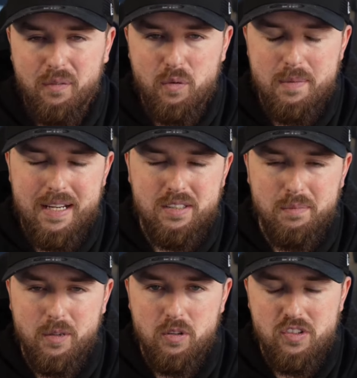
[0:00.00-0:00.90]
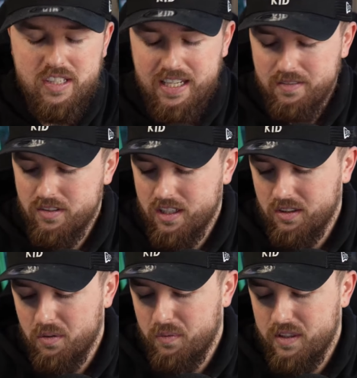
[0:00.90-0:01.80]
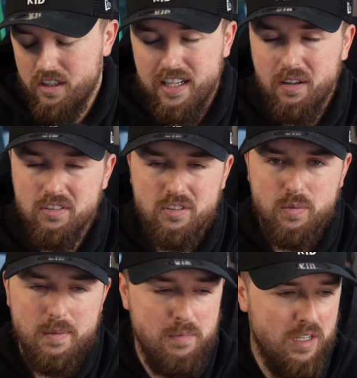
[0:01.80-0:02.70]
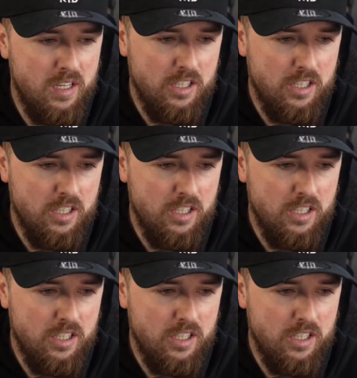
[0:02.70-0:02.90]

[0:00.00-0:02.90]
I thought he made some good saves. I don't think you get onto him.